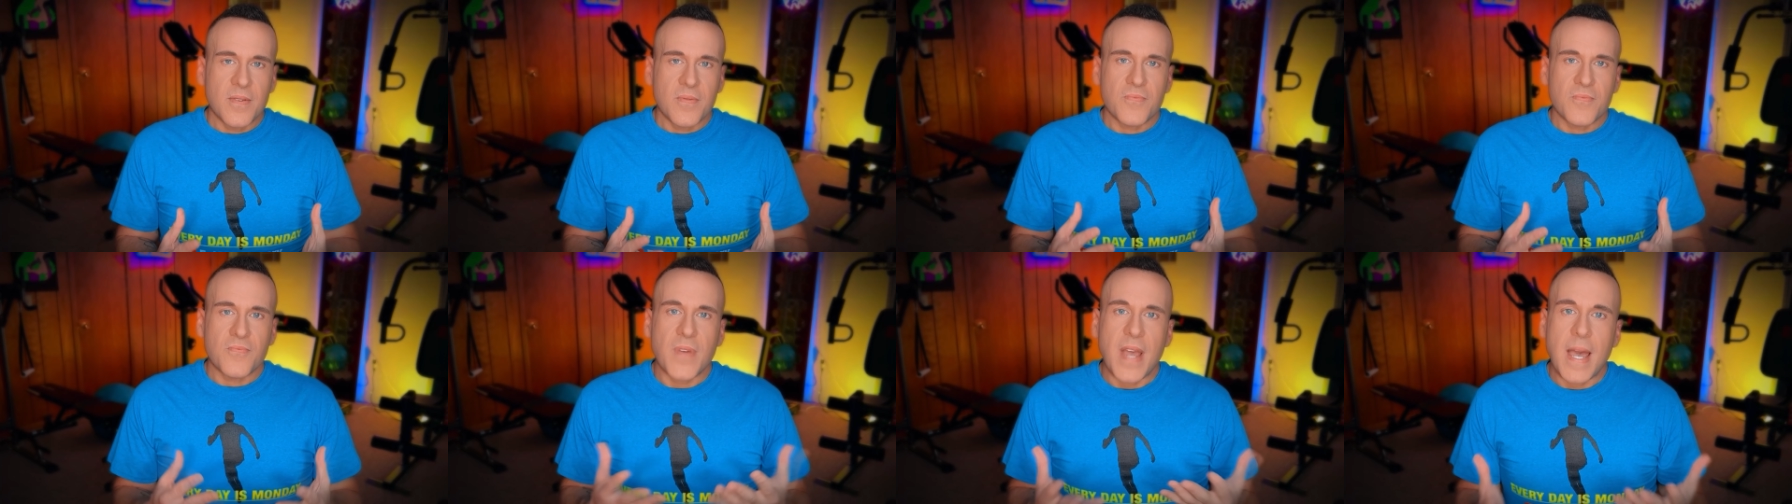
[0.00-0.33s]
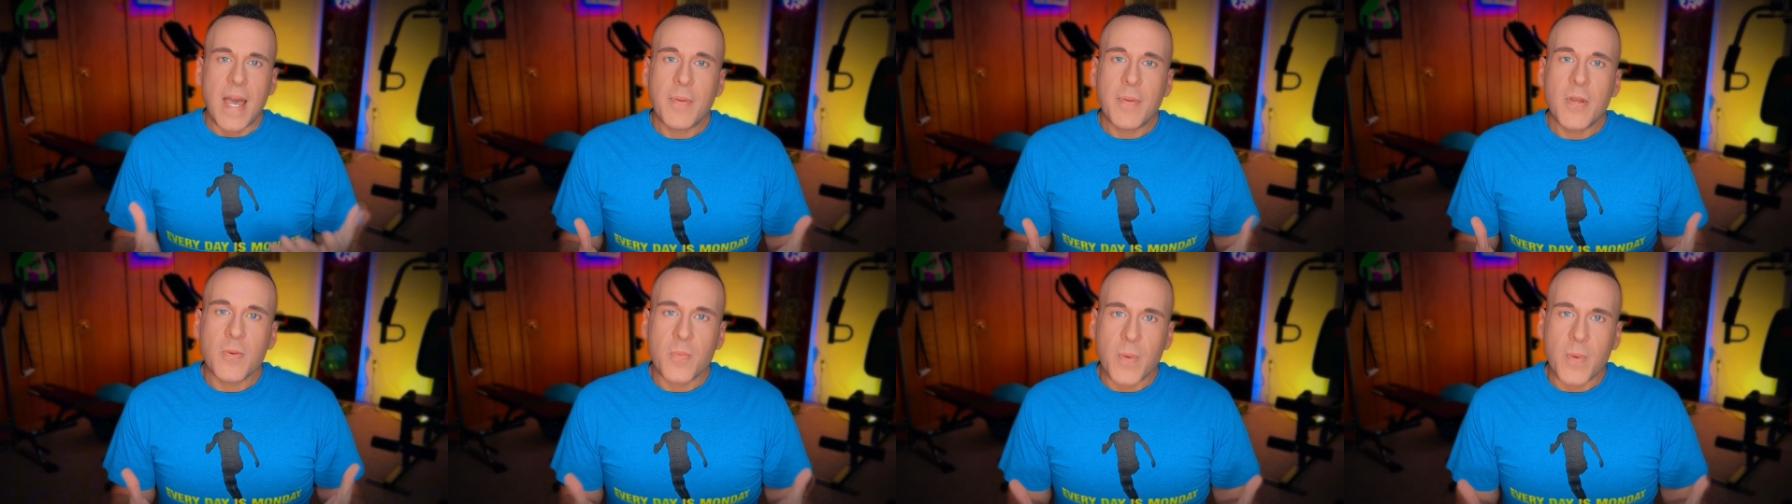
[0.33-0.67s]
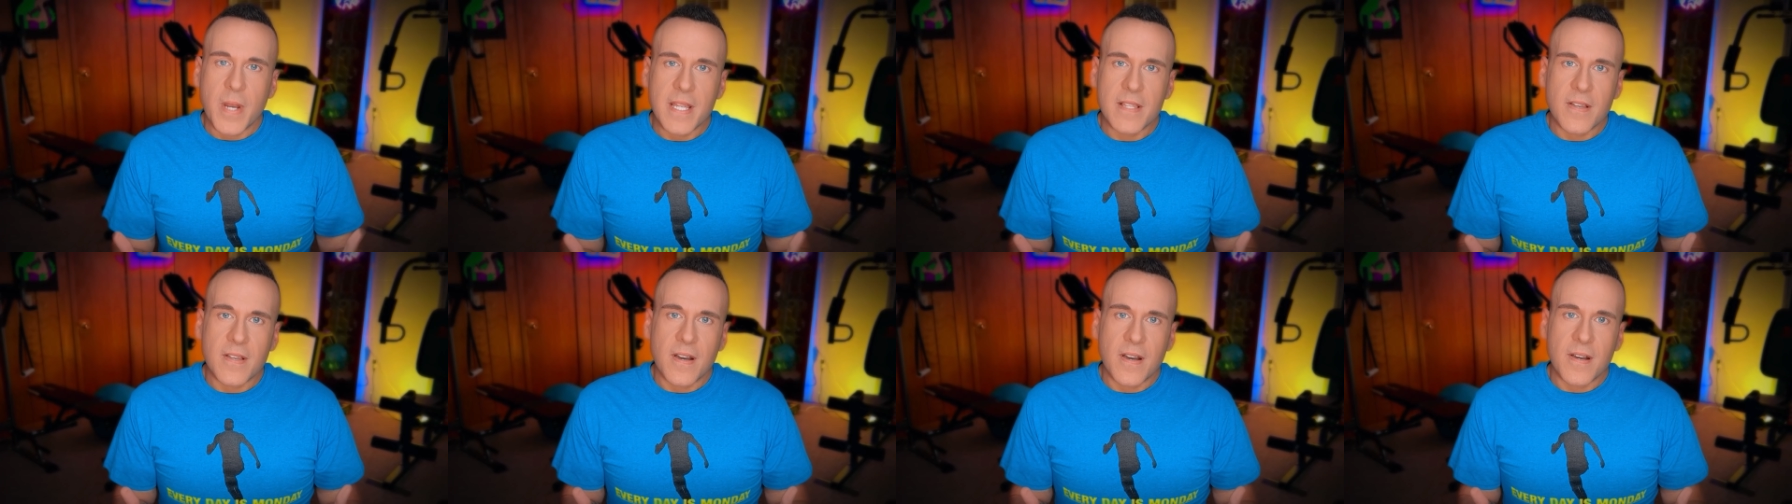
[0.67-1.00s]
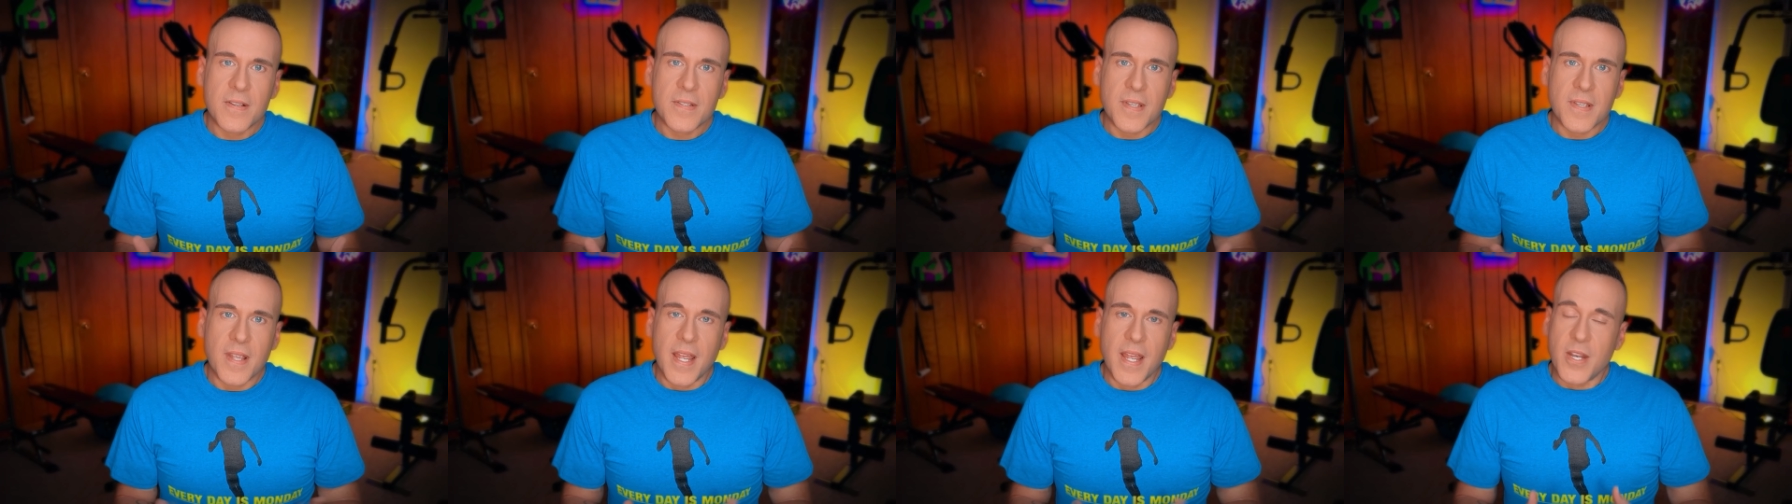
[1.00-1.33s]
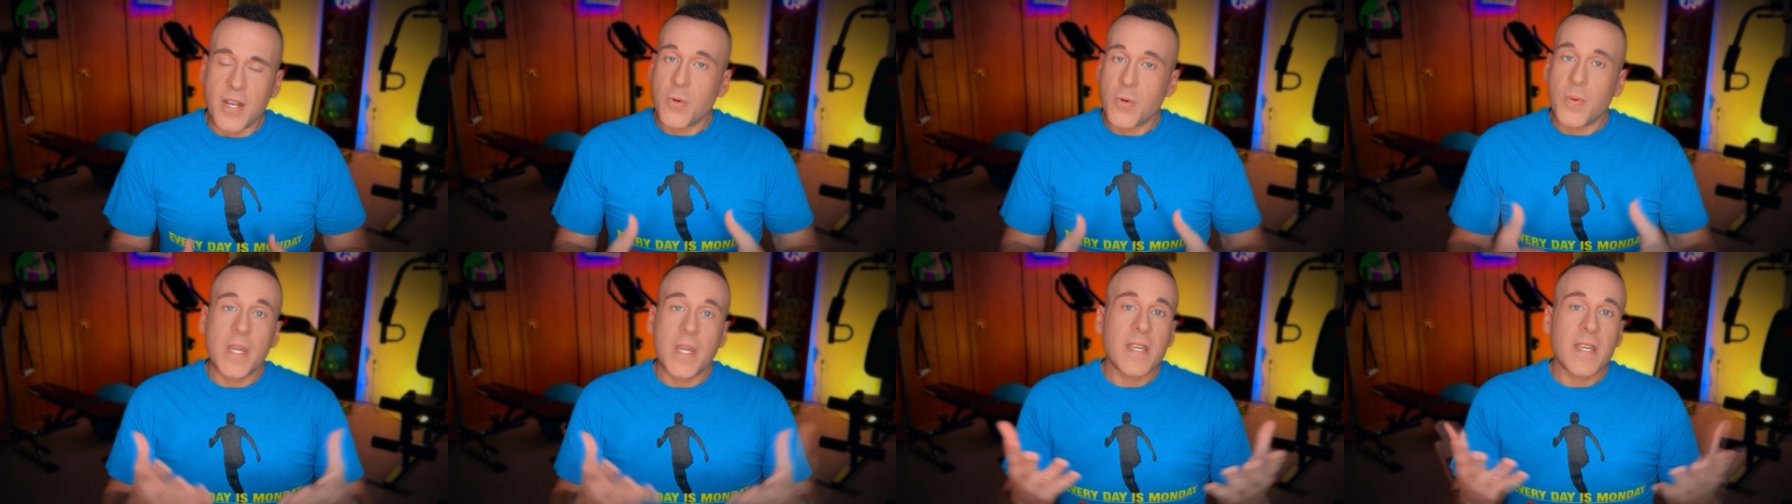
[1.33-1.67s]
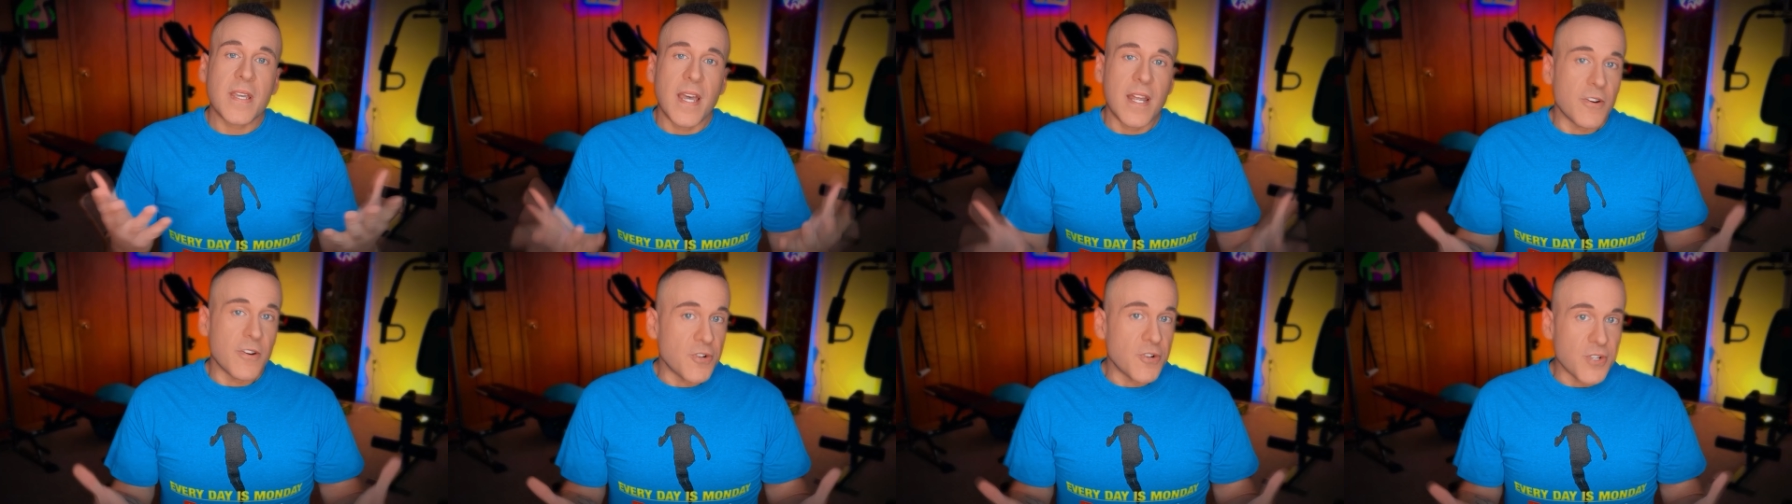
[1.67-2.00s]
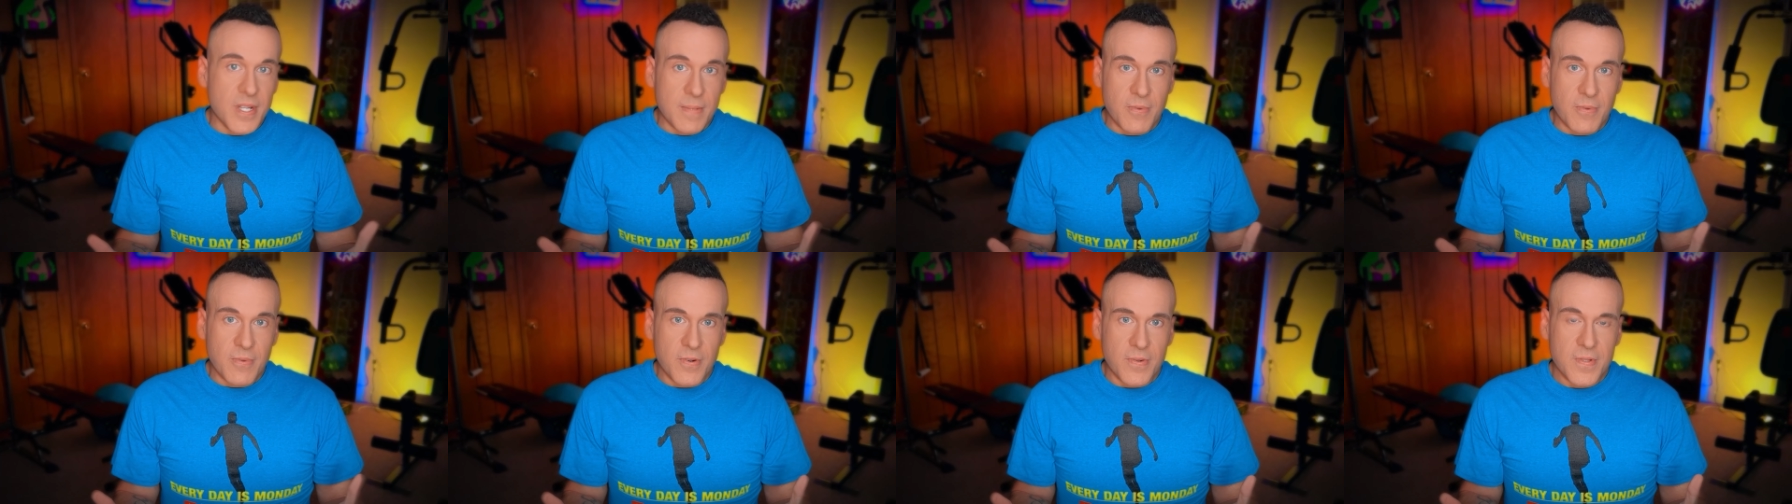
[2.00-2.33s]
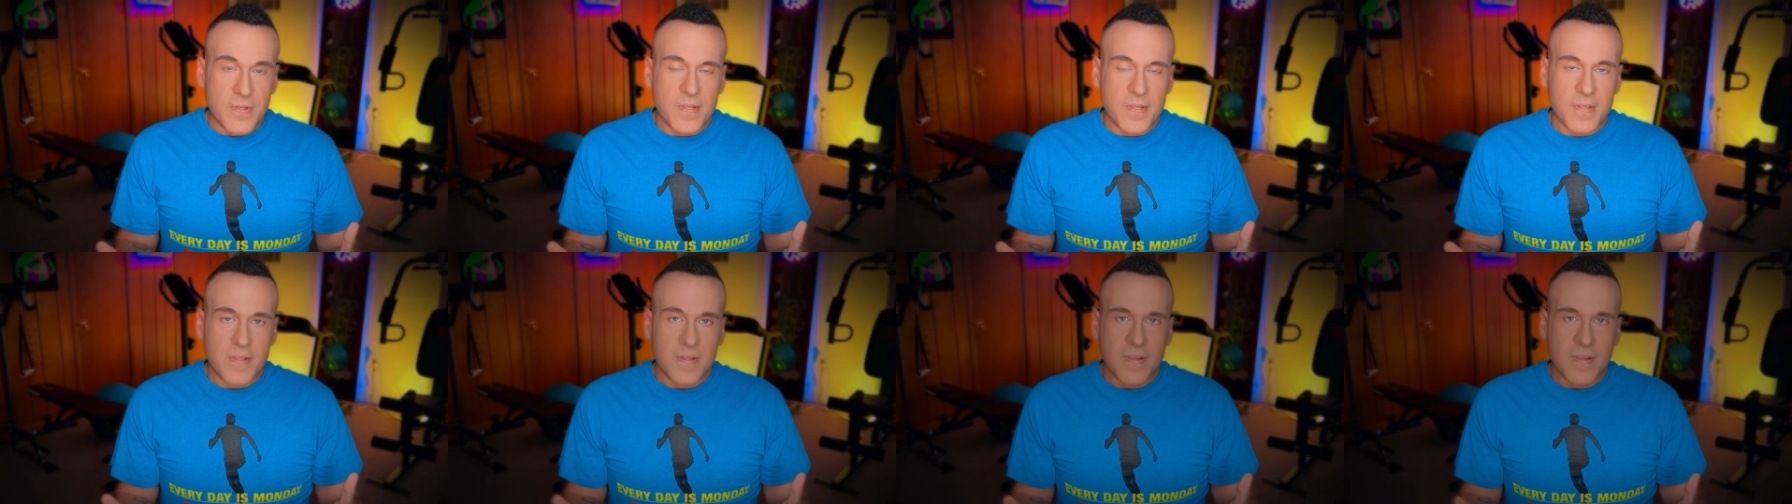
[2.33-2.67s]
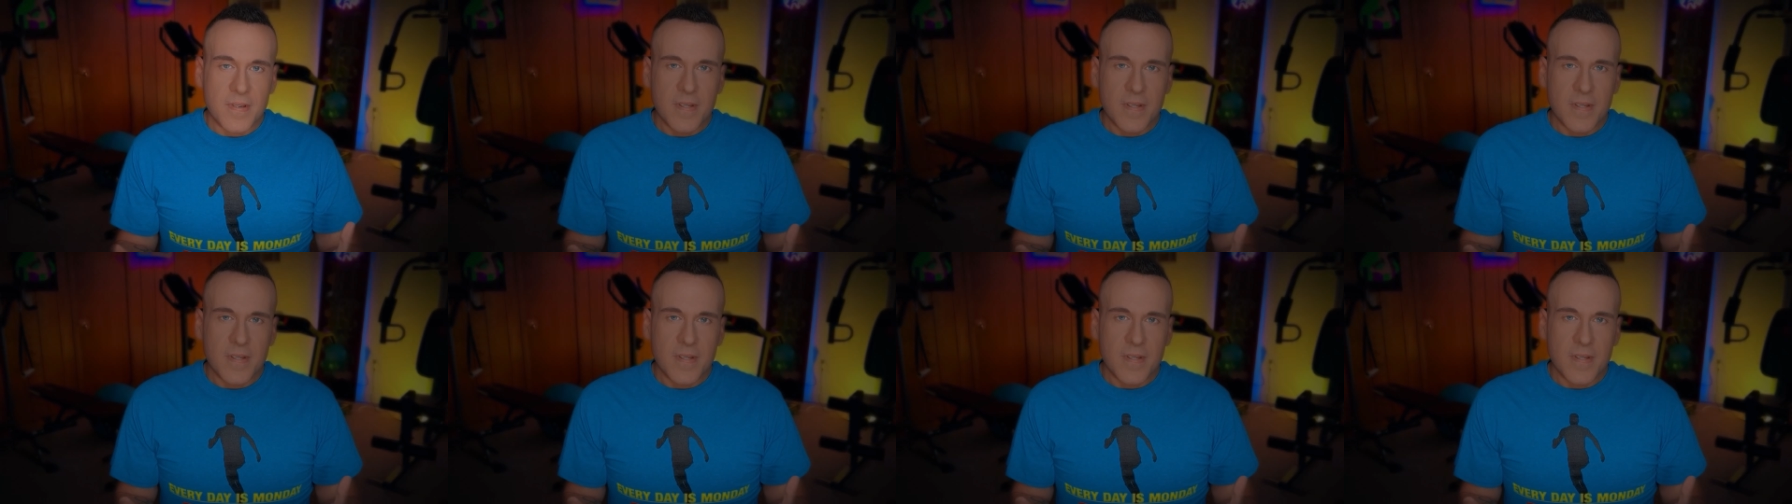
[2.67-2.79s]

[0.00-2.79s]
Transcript: rapid weight loss and quick energy boosts.